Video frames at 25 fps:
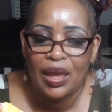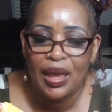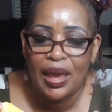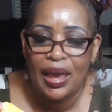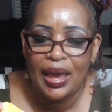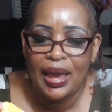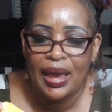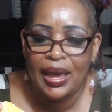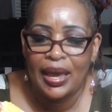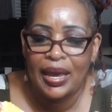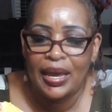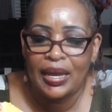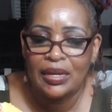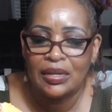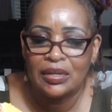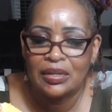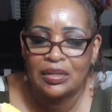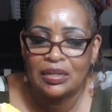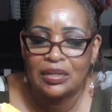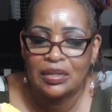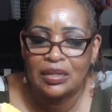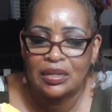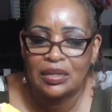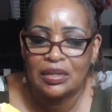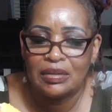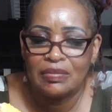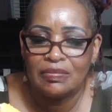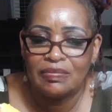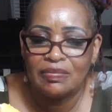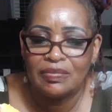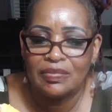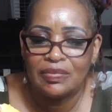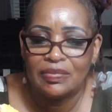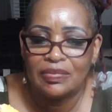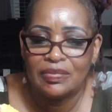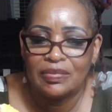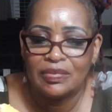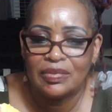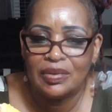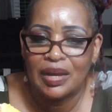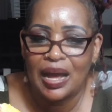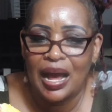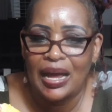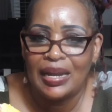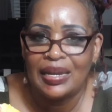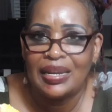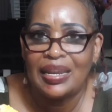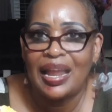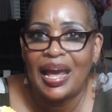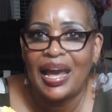And
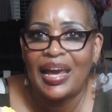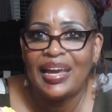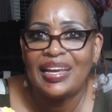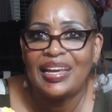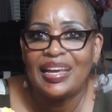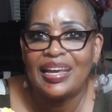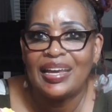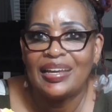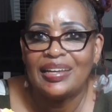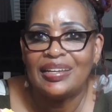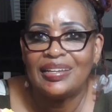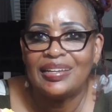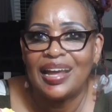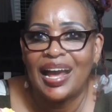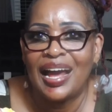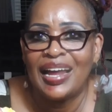I like it.